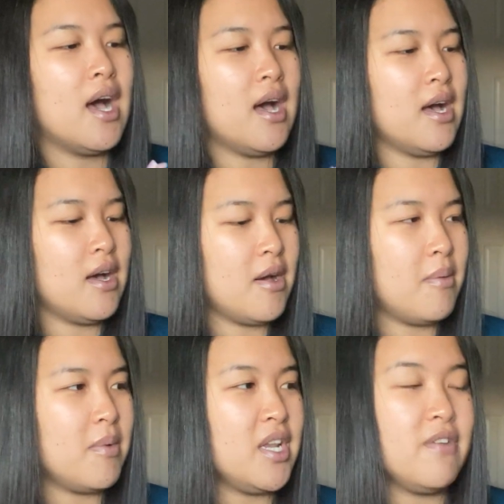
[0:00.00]

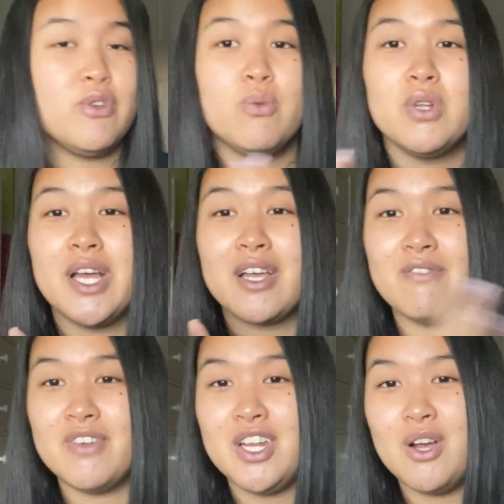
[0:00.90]
And if you would like a
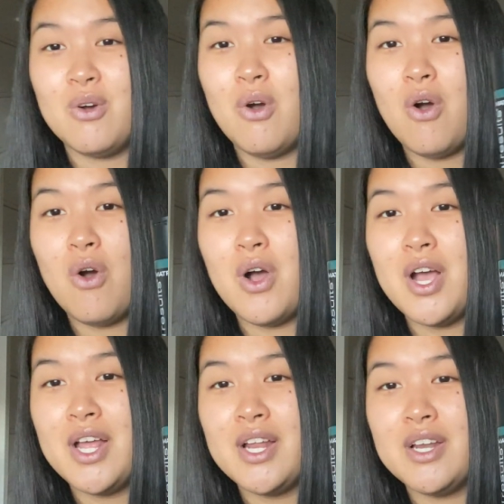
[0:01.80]
video
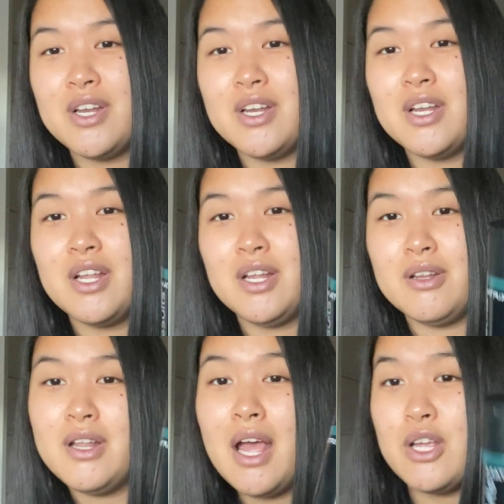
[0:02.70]
on
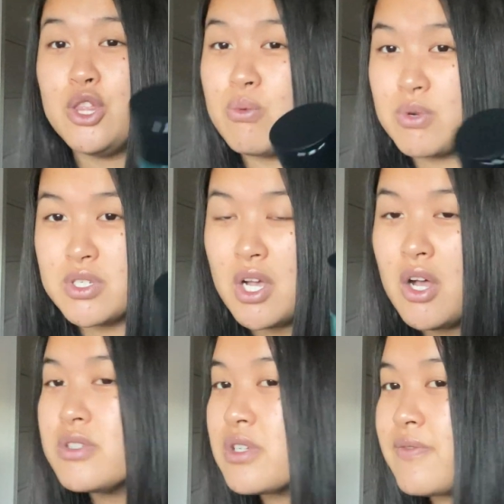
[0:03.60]
the
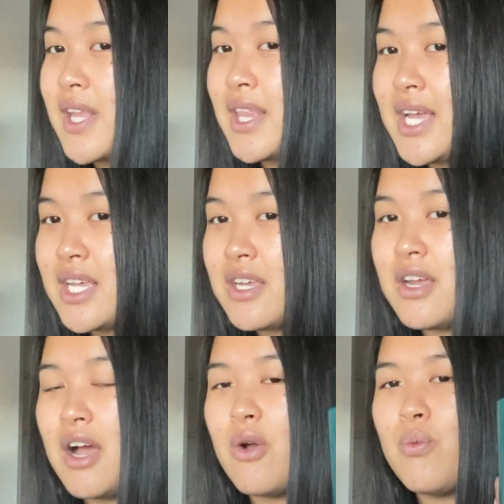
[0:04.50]
results, if I like it,
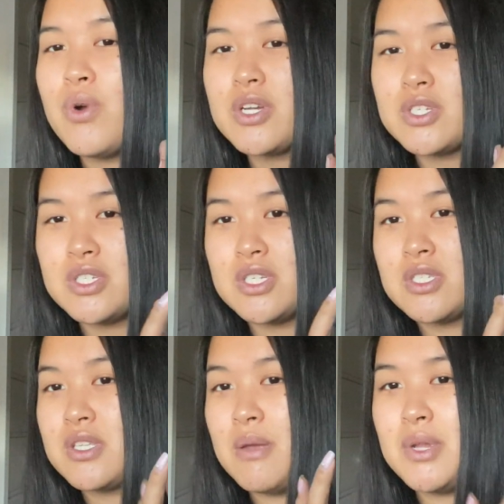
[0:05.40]
how it works,
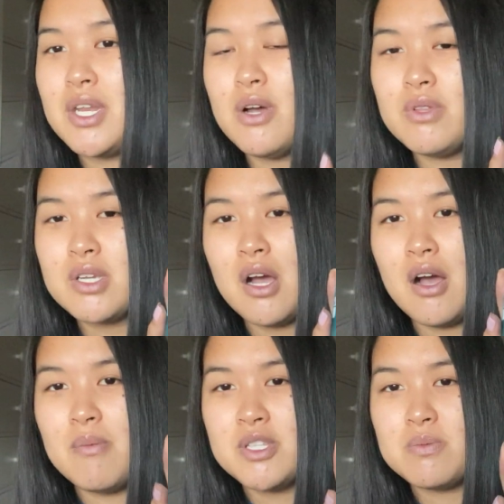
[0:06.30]
just let me know in the
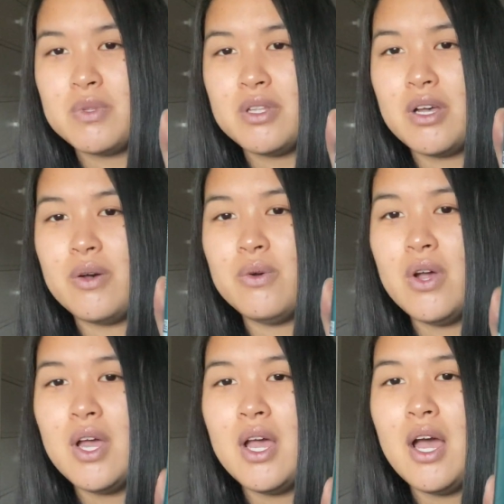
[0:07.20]
comments below.
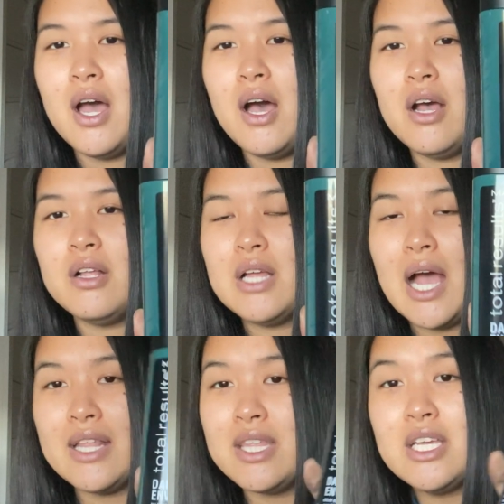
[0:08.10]

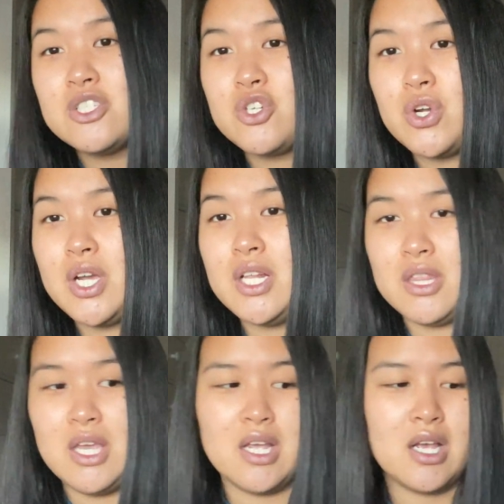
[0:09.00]
I think it's a great
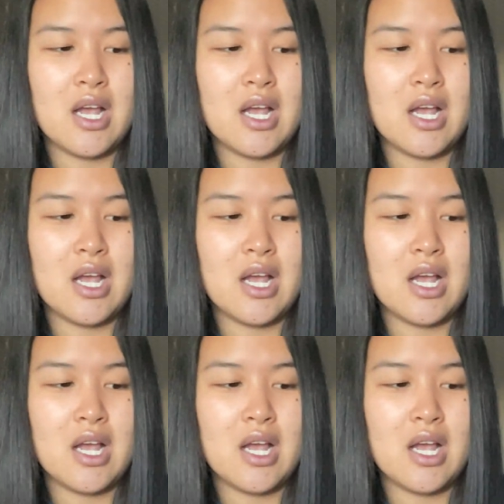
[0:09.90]
thing.